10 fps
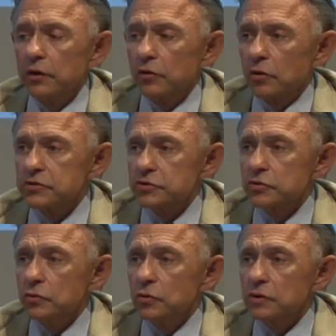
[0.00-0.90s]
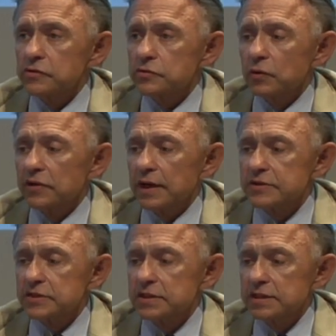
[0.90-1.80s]
your schools with
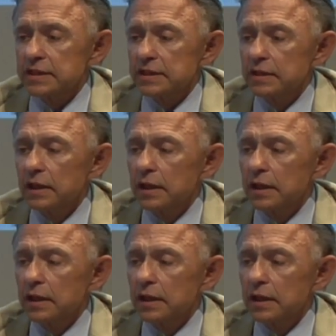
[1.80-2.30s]
ICT,